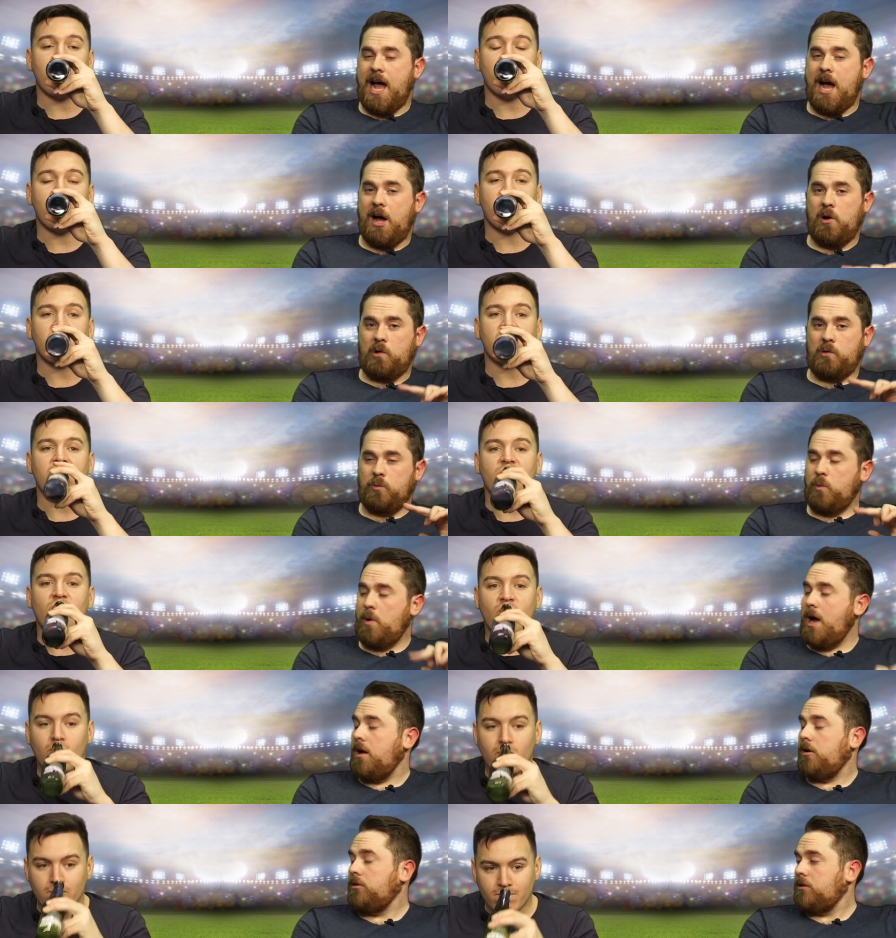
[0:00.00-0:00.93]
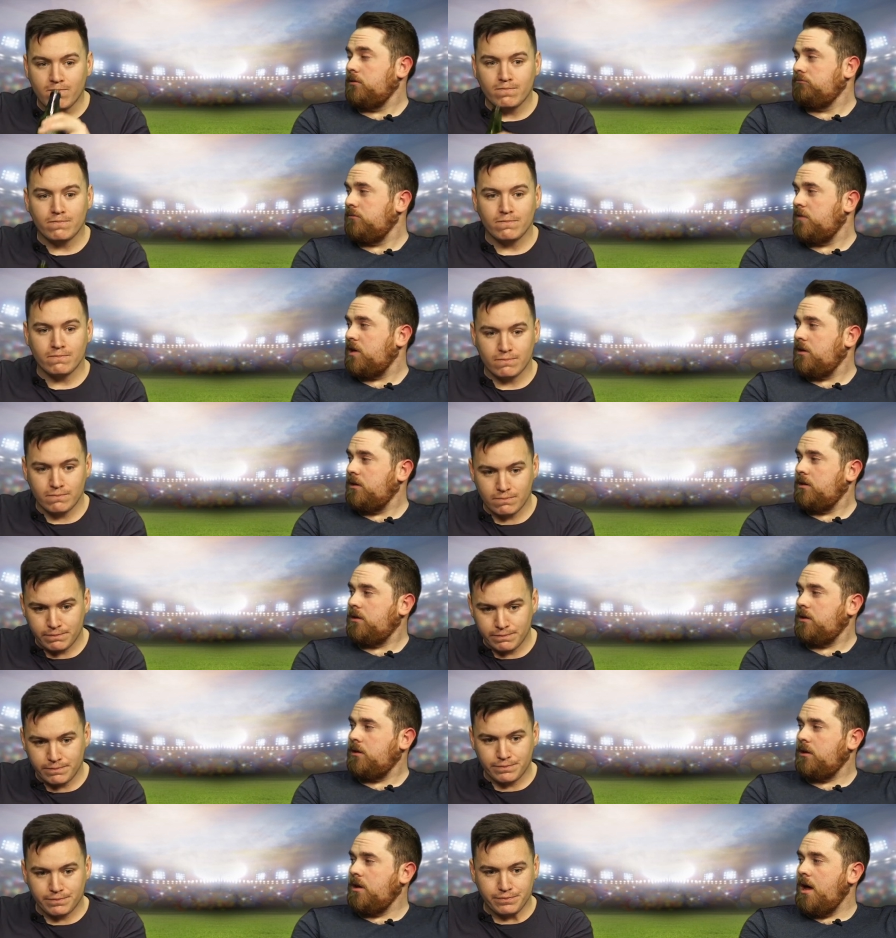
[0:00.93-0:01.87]
Speaker 1: mm. how well
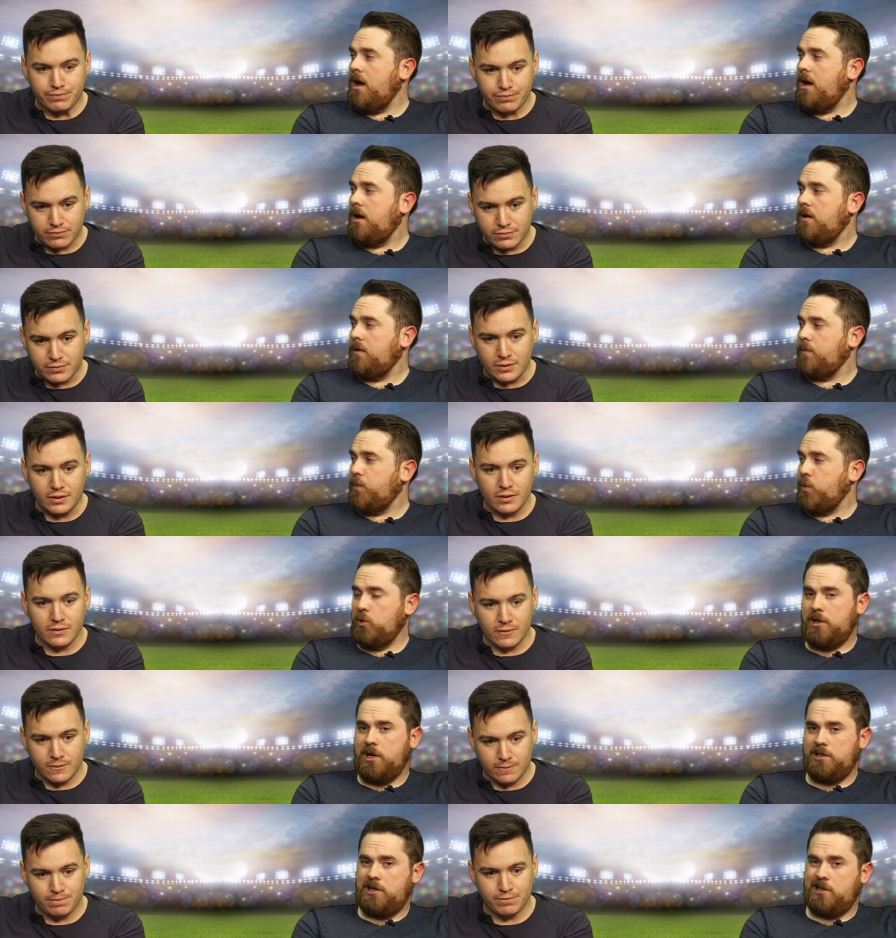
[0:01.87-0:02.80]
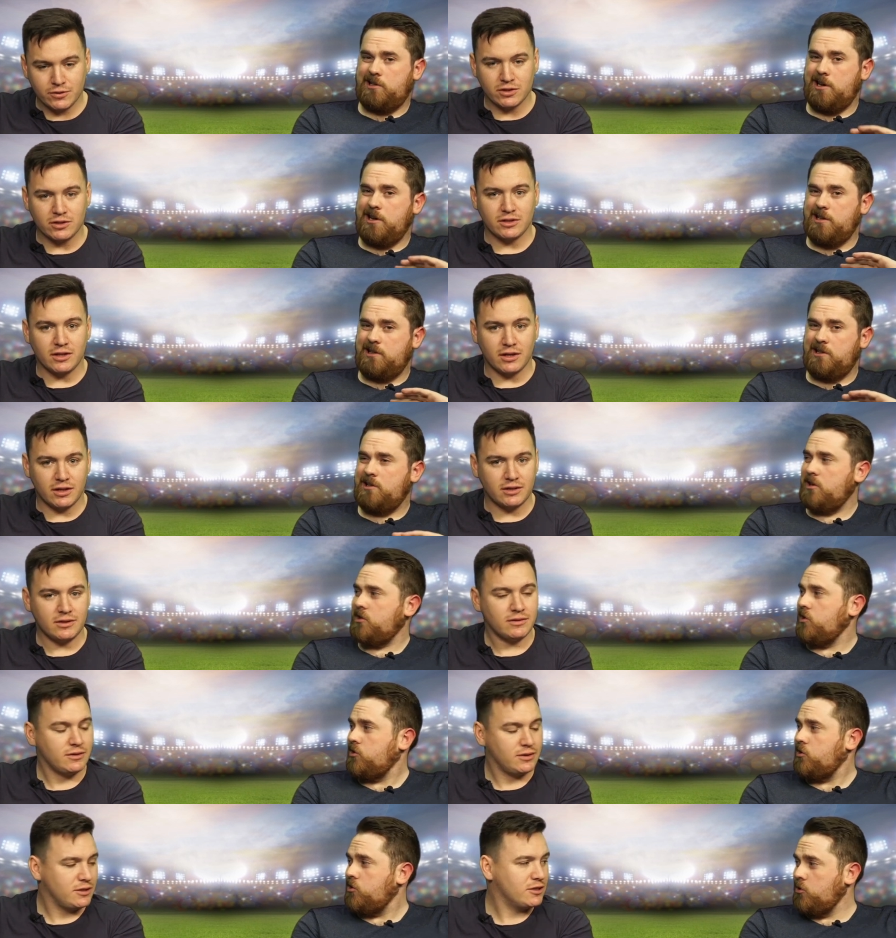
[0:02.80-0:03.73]
uh, Paul Gustard's done Gustard, in such
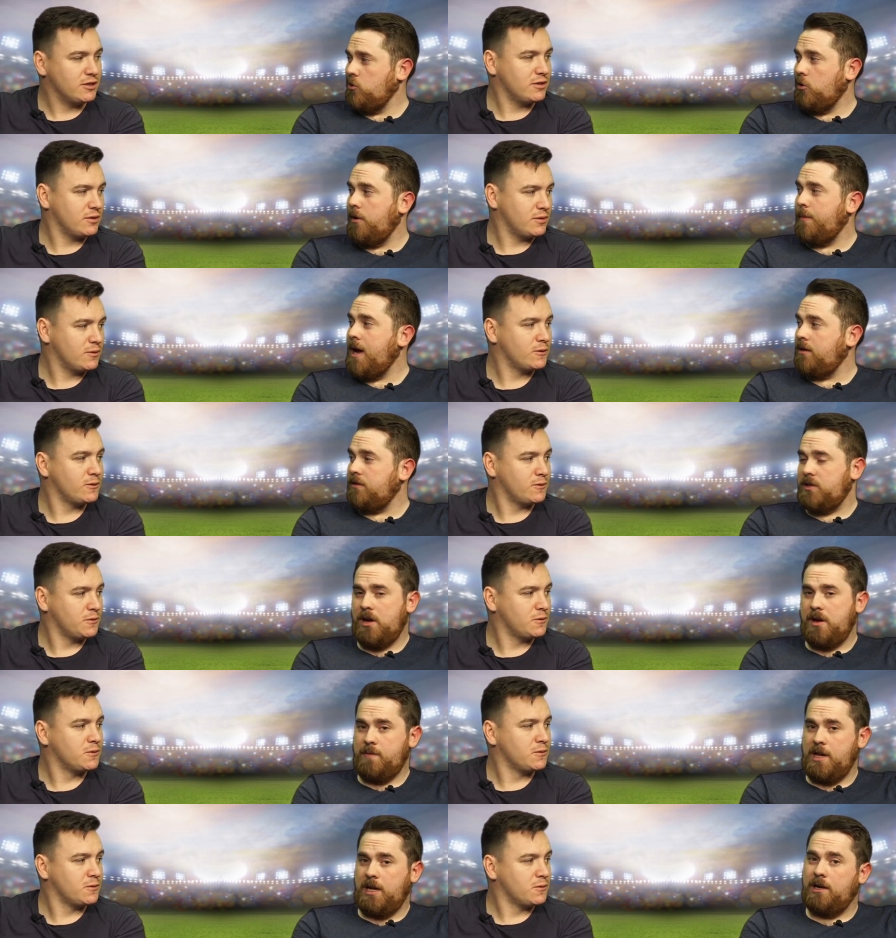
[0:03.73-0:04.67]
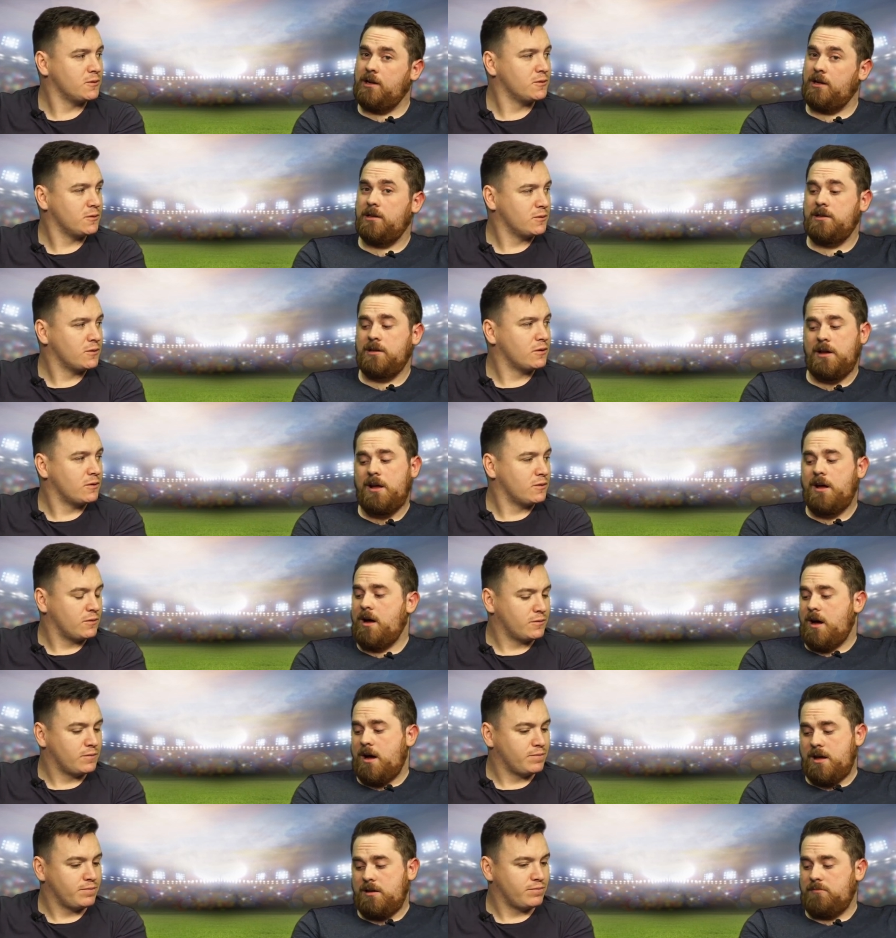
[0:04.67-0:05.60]
a short yeah. amount of time at England,
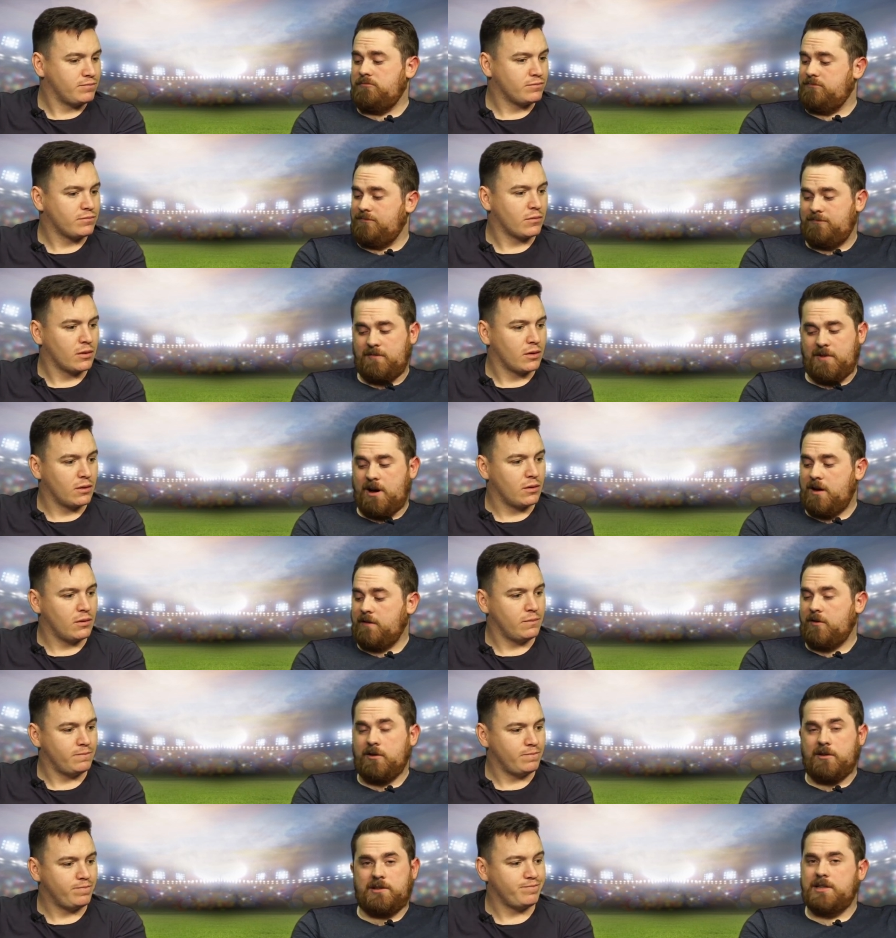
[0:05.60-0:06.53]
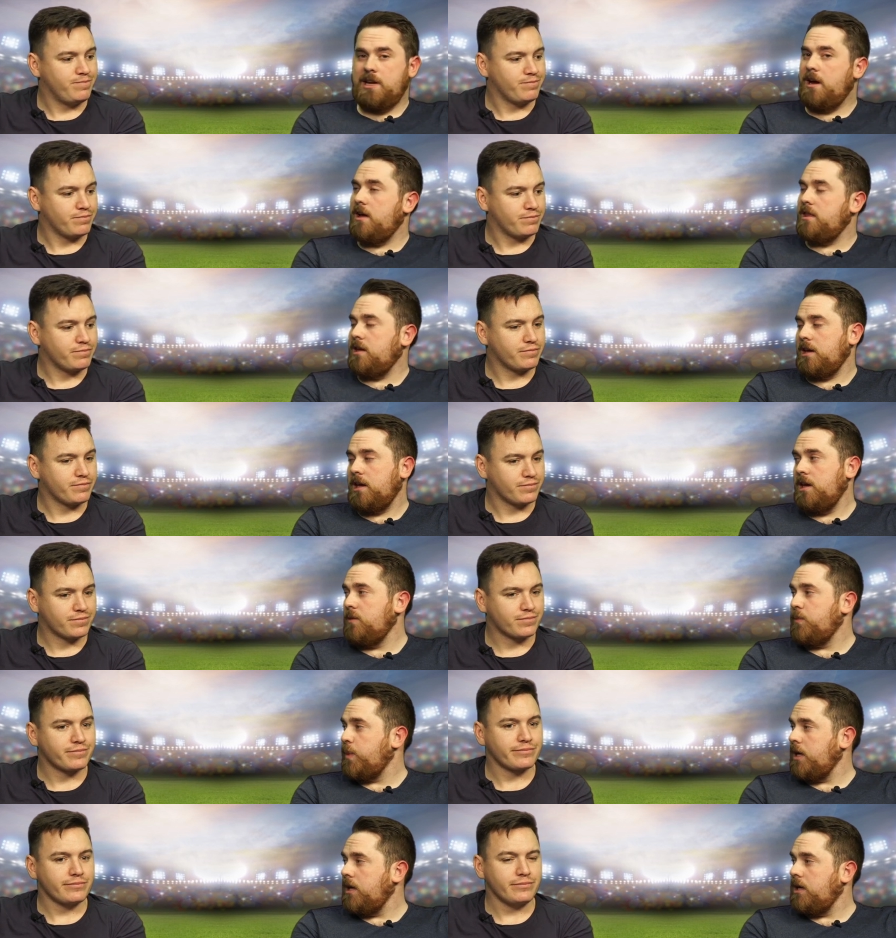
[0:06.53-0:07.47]
I I've got to say I think
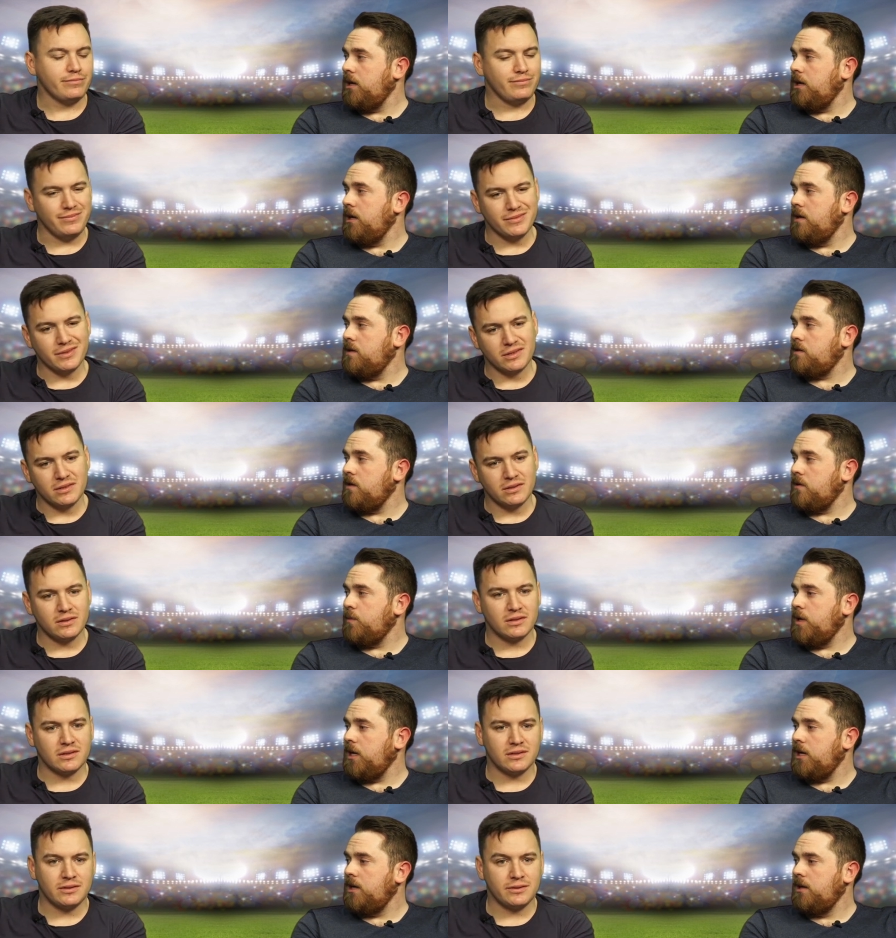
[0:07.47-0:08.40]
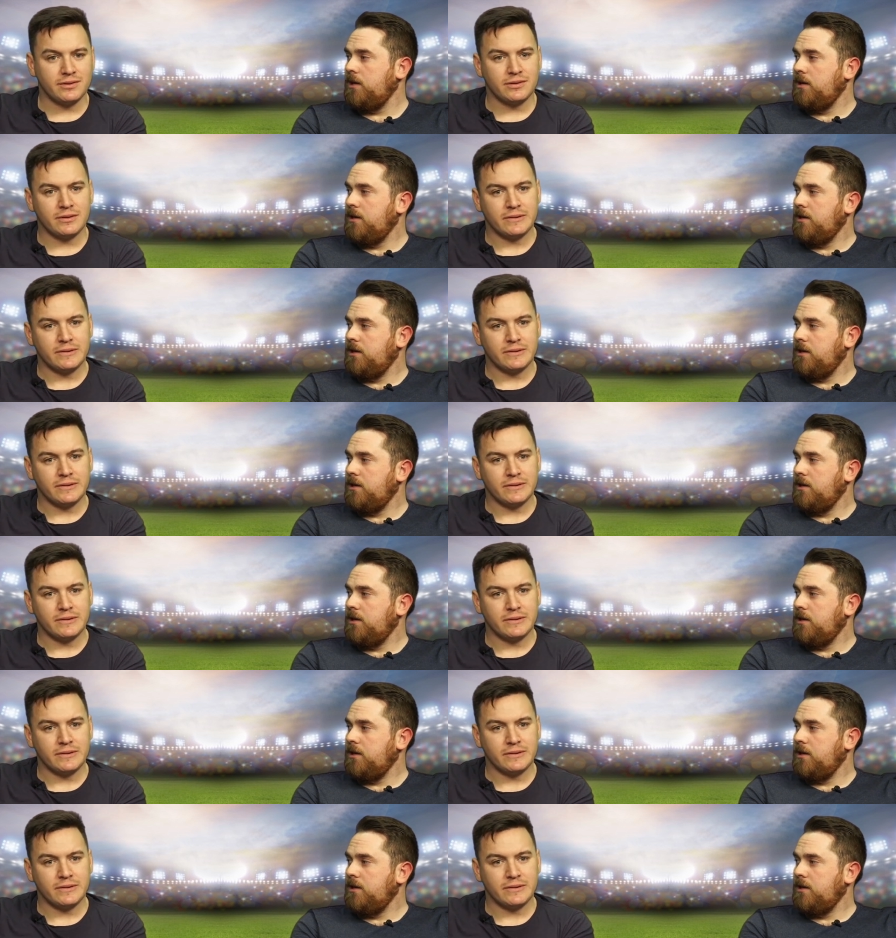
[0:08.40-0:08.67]
he'd be he's going to be